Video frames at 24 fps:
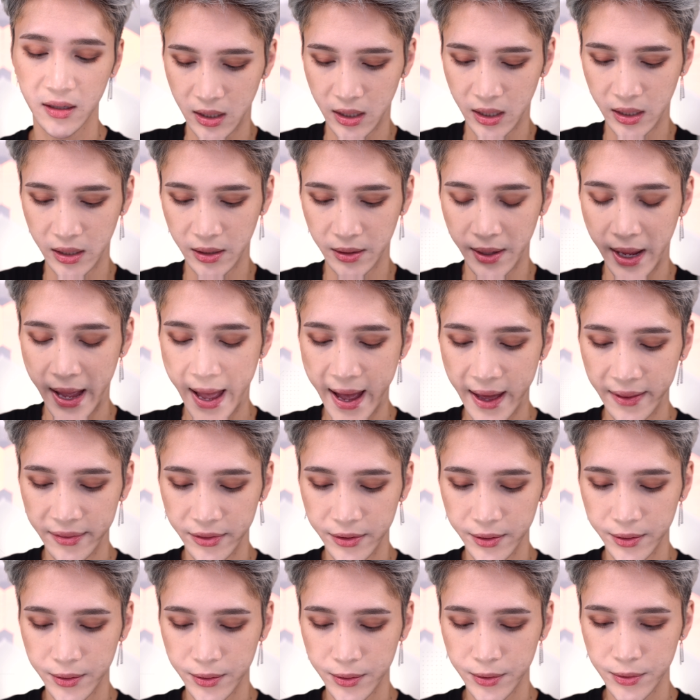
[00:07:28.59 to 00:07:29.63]
and I'm going to add
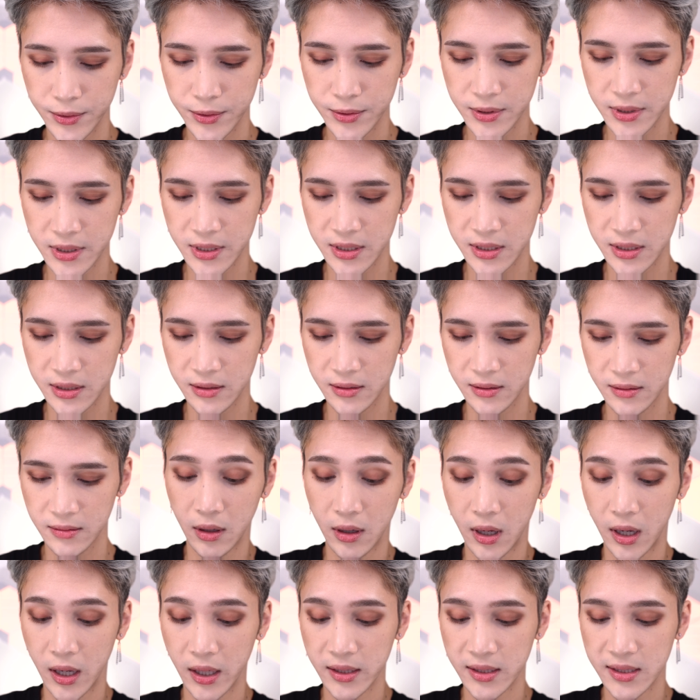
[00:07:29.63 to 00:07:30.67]
those
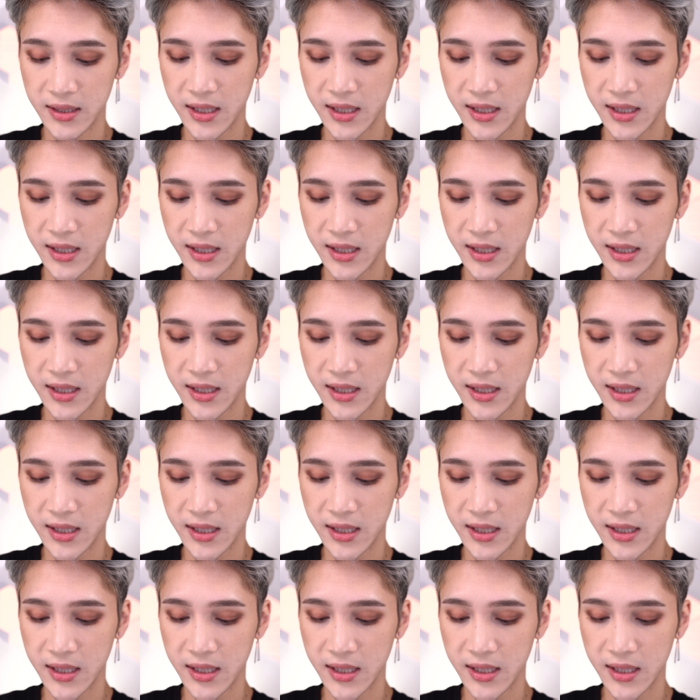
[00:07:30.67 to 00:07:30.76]
on